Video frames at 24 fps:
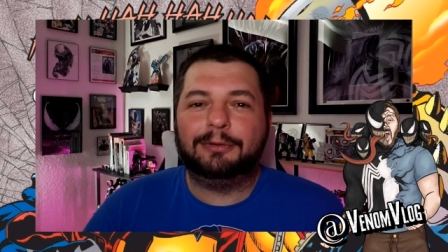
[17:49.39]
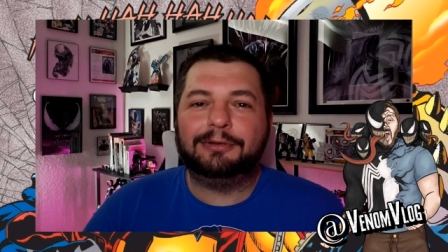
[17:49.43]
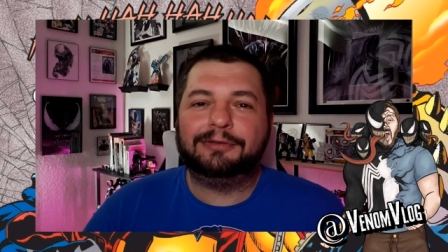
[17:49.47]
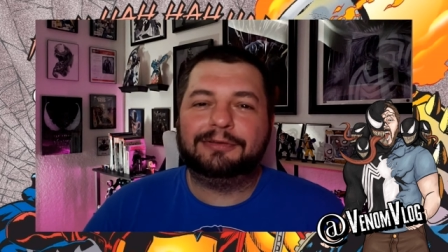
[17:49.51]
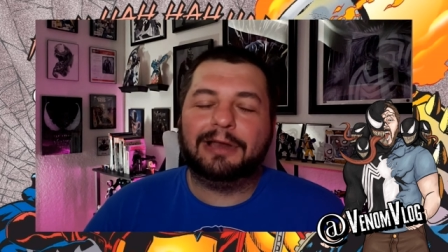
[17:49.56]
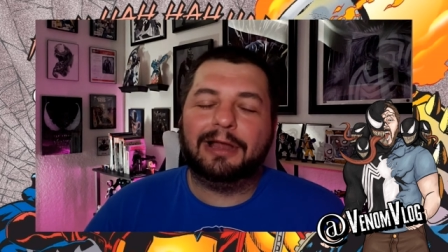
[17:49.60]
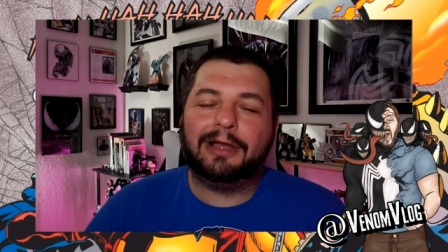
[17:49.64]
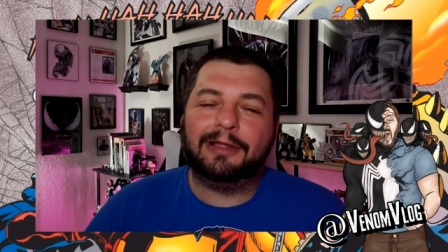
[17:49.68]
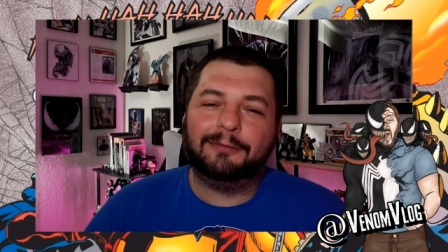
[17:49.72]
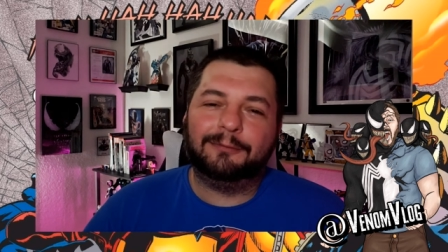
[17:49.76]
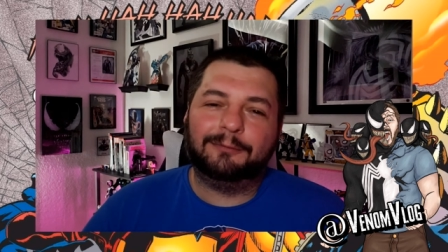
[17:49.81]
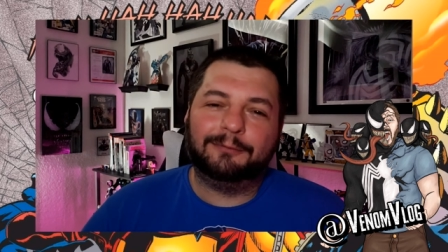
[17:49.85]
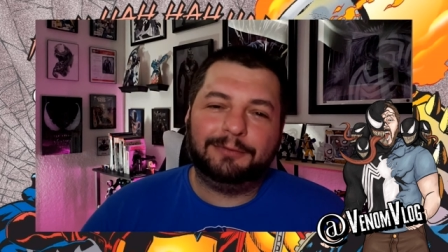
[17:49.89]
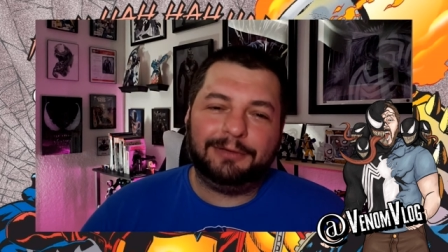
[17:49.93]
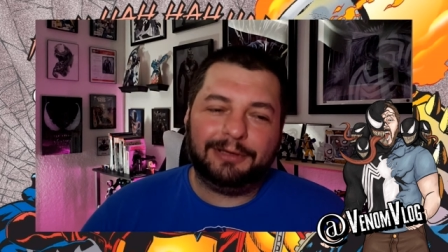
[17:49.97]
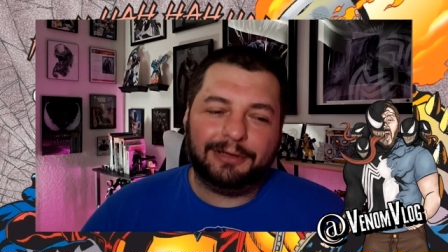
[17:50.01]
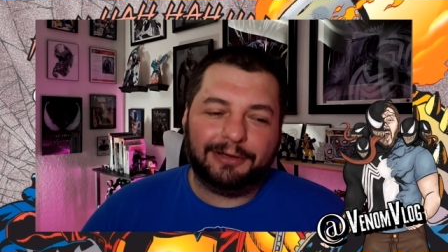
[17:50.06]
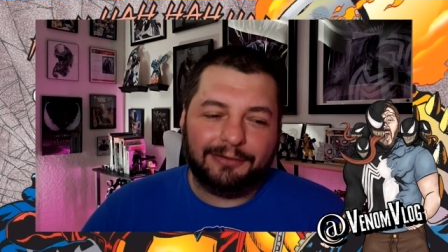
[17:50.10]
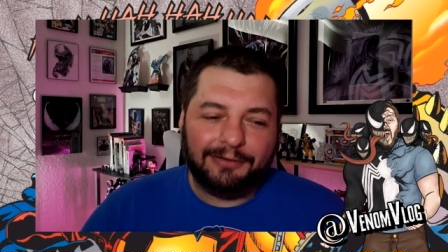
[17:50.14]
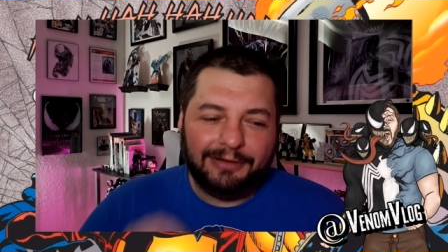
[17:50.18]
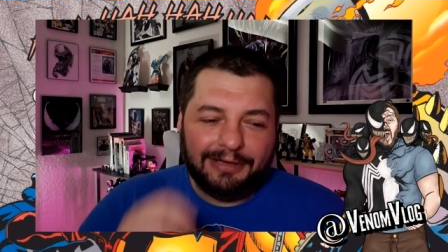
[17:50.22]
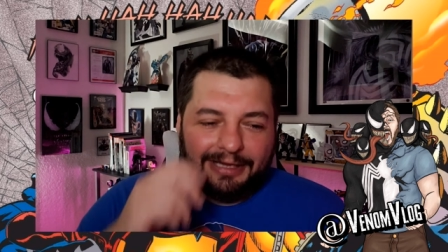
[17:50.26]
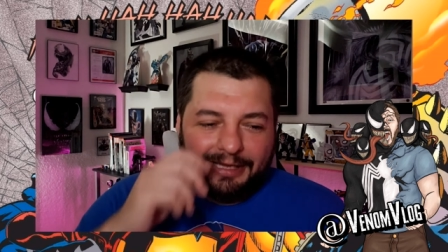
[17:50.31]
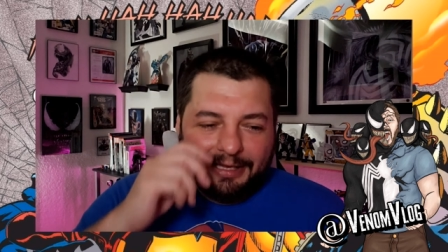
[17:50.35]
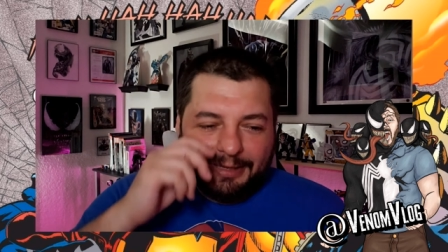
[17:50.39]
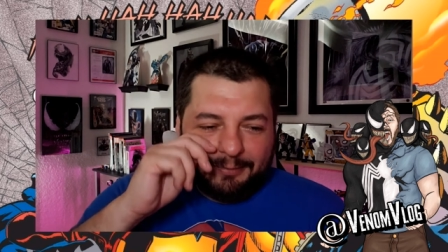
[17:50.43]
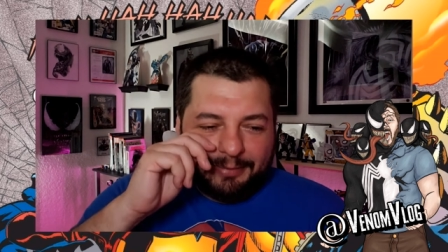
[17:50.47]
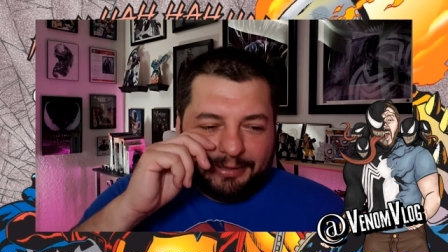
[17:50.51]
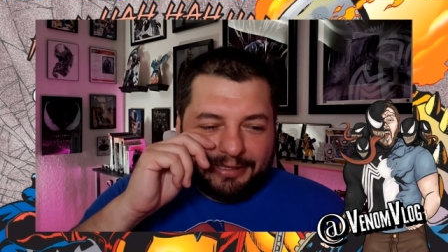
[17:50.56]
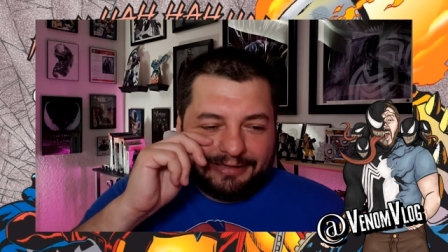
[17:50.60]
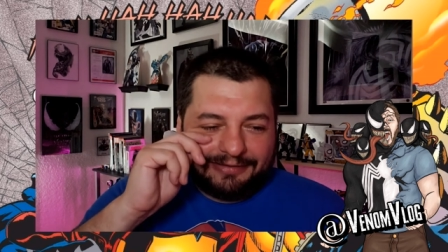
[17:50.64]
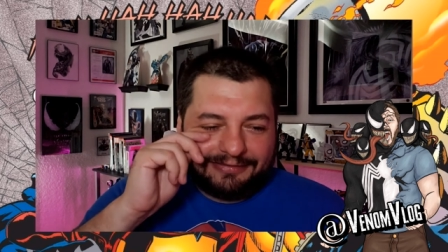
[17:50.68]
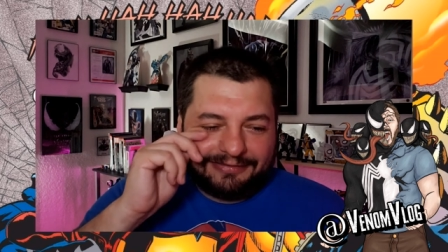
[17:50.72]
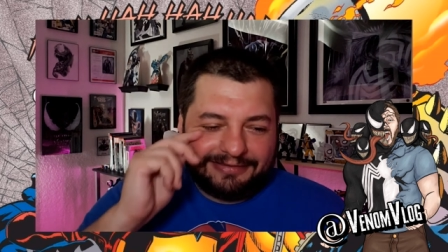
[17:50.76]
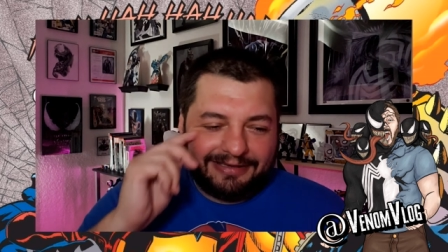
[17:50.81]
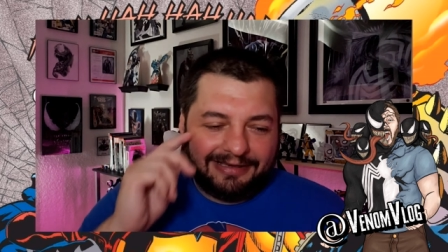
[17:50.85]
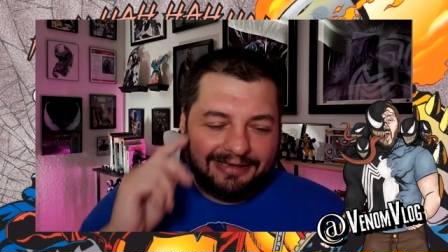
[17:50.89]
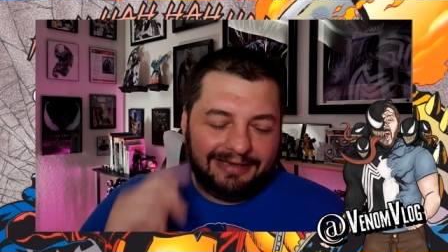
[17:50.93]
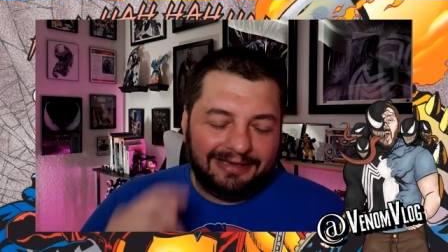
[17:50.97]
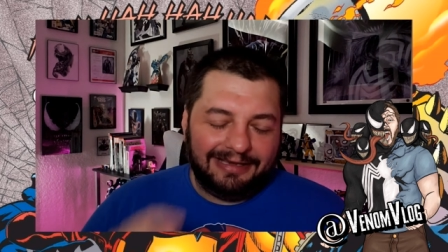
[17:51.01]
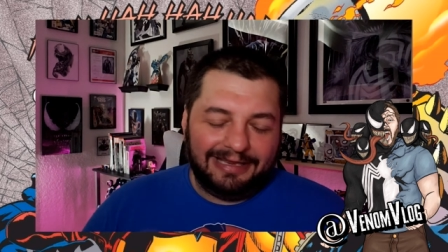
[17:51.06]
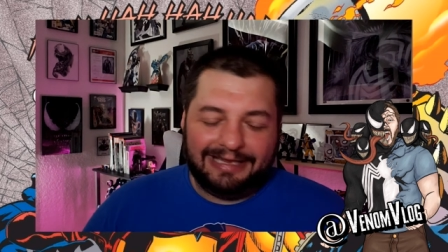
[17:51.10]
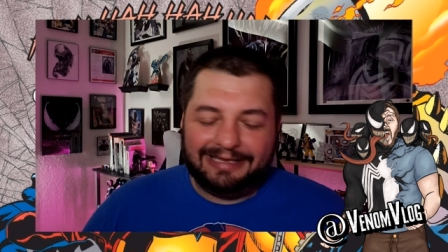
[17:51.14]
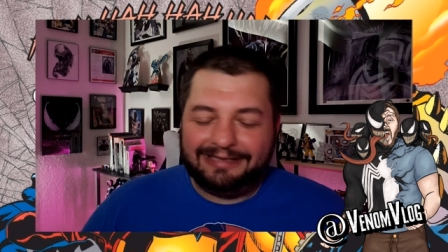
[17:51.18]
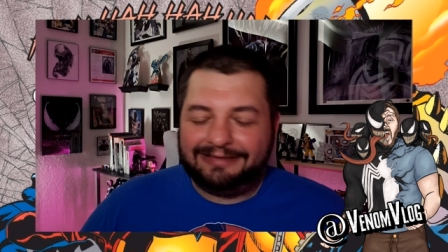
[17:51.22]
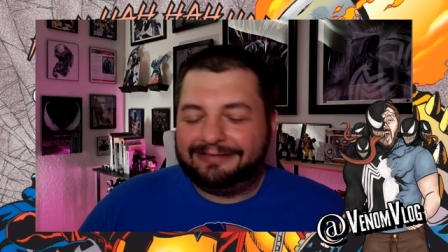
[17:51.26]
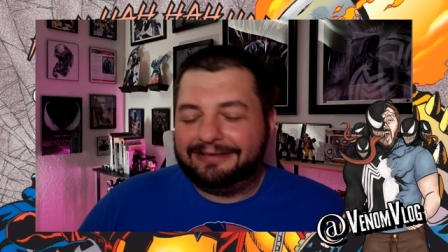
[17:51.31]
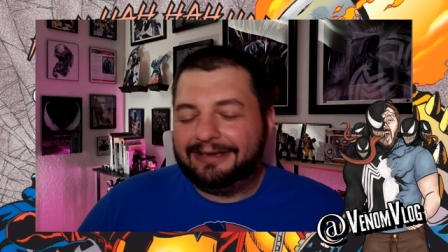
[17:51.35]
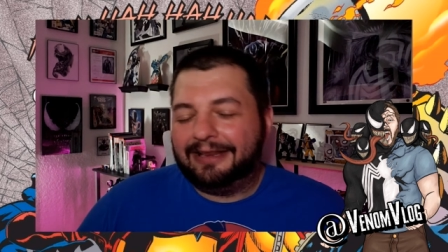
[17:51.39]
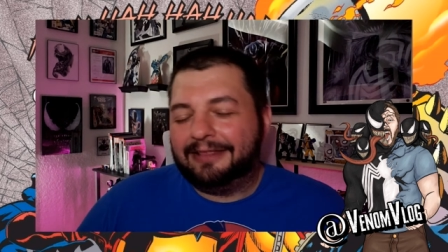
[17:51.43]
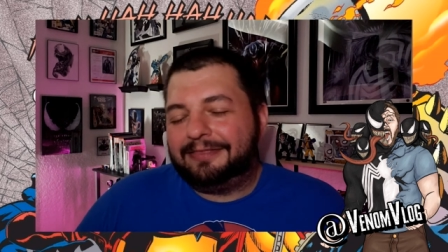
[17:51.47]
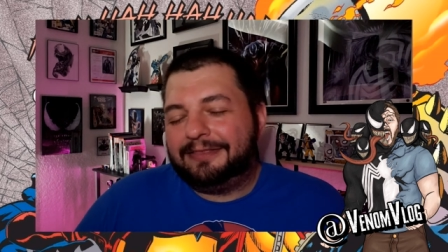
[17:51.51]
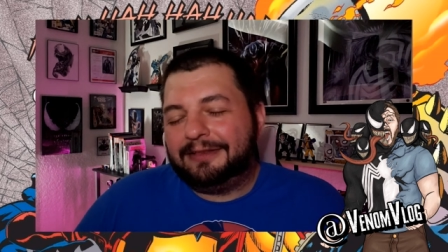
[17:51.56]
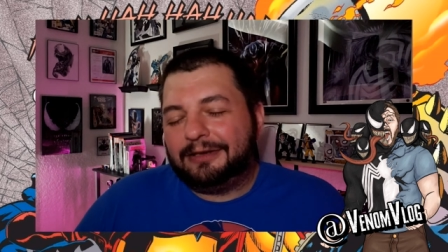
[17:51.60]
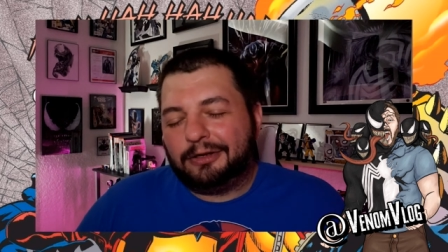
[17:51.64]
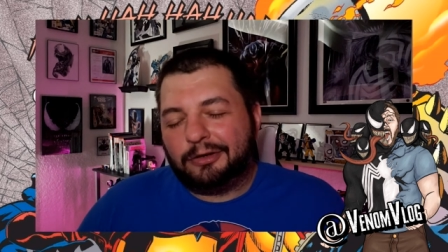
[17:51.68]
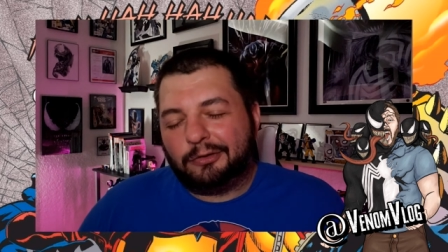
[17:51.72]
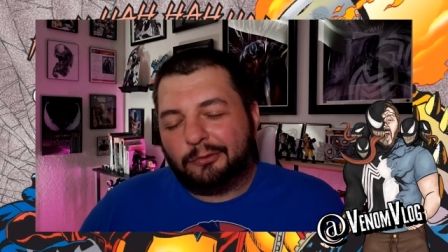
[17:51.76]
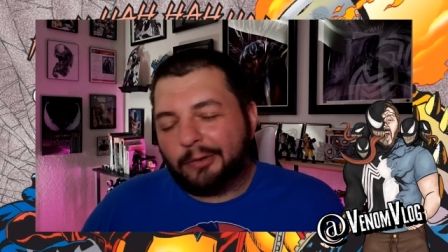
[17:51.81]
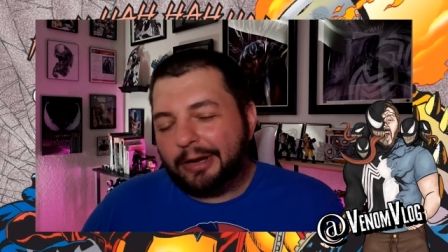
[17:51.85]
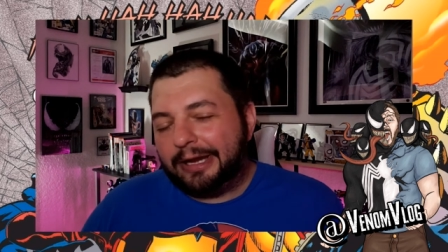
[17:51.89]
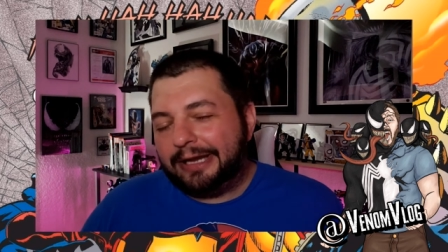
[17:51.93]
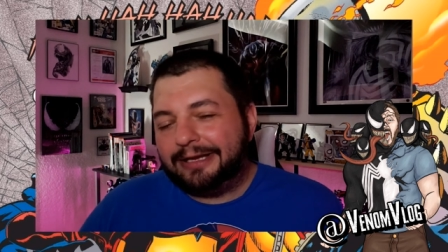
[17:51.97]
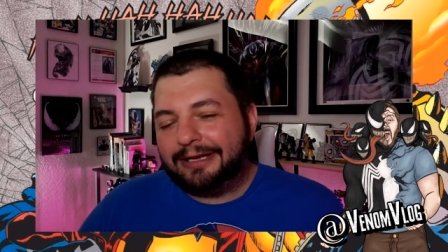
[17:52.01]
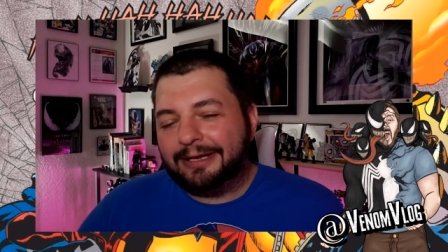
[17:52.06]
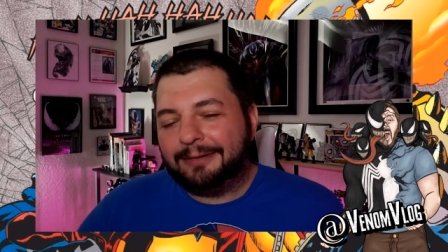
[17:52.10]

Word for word: It's not you know, but it's it's nothing great.